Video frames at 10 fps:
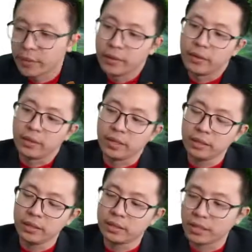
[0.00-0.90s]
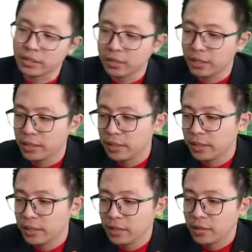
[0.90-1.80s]
Okay, this is
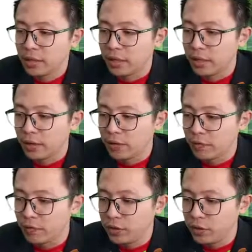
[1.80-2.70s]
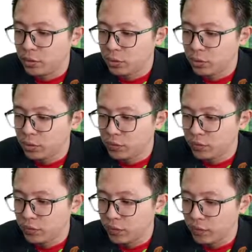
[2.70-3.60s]
actually
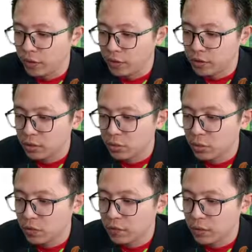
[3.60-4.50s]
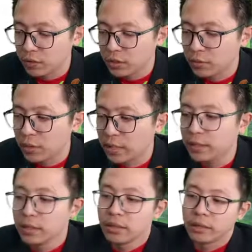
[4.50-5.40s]
velocity 2 over velocity 1.
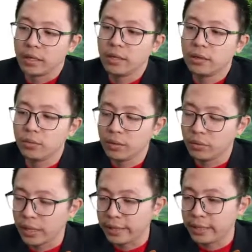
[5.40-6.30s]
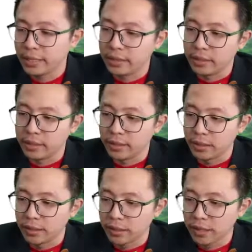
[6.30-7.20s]
Okay, I get
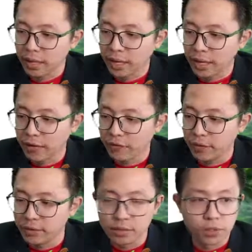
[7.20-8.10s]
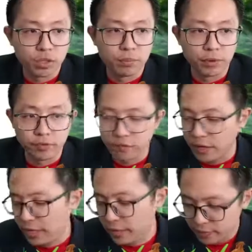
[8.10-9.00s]
half is
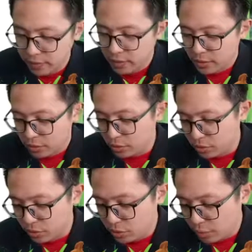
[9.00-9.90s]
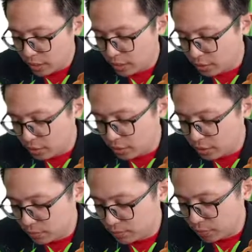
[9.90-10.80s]
0.5. So square root
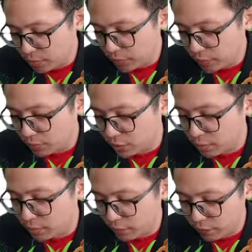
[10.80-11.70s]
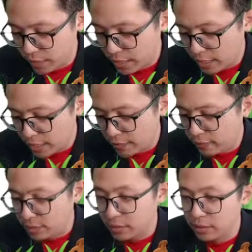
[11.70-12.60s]
0.5
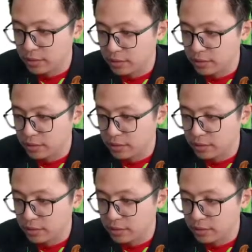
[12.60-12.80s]
is